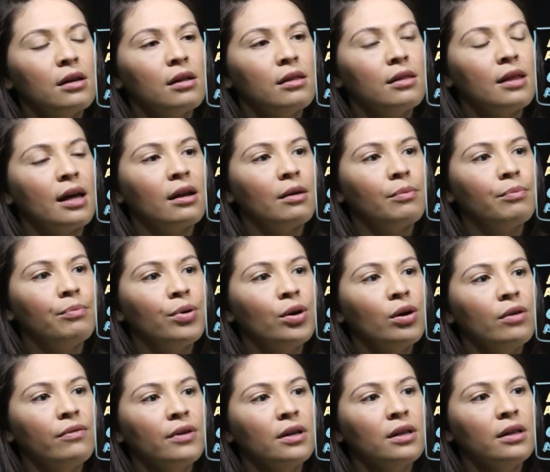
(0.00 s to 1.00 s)
that are
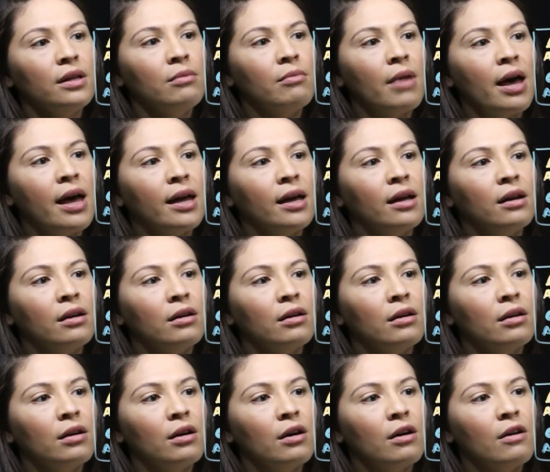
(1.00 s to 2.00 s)
perfectly made
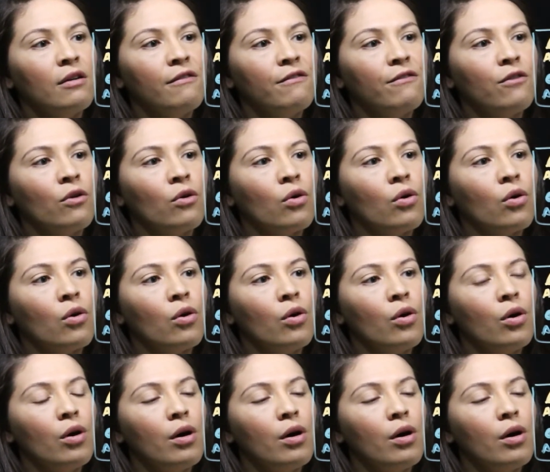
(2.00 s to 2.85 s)
for